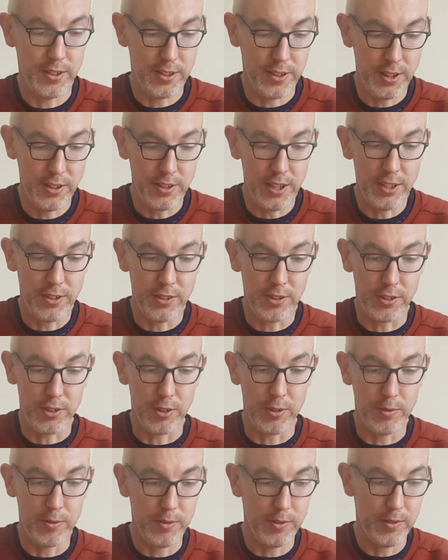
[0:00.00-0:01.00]
this edge has
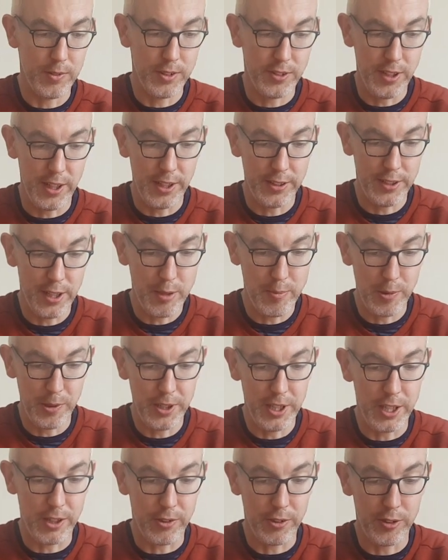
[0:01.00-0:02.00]
got sellotape on
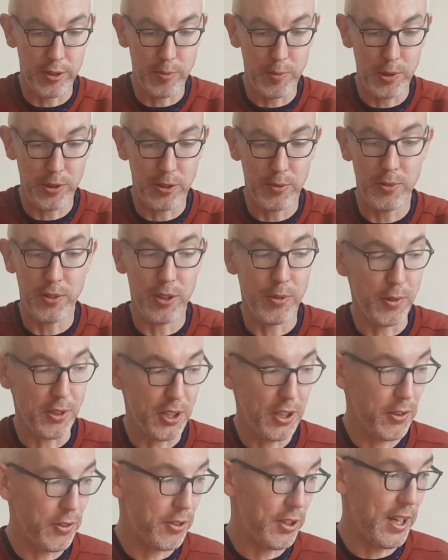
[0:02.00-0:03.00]
it across the bottom, so we'll
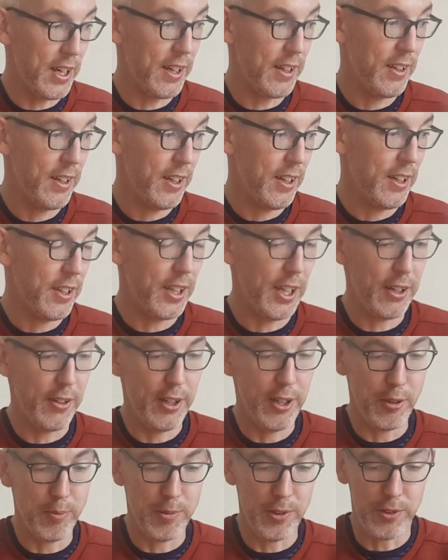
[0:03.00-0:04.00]
use that. That'll
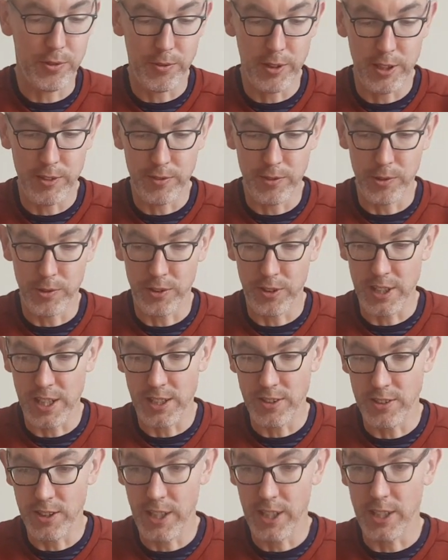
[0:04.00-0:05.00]
help us reinforce the
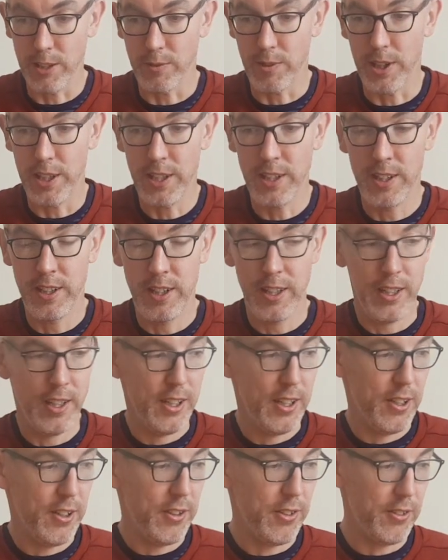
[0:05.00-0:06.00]
edge anyway.
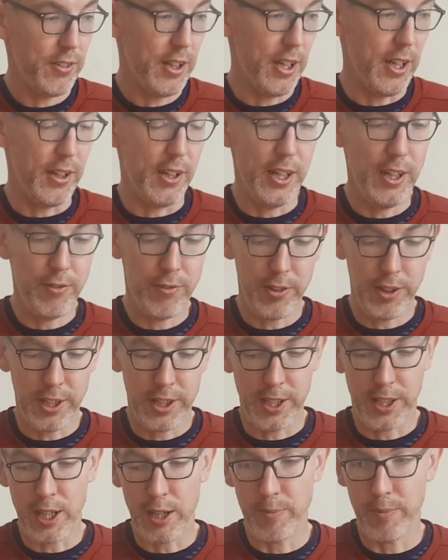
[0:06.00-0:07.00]
So if we're
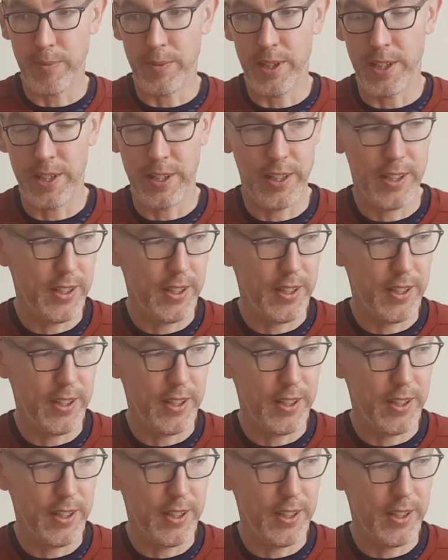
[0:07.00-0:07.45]
going to come...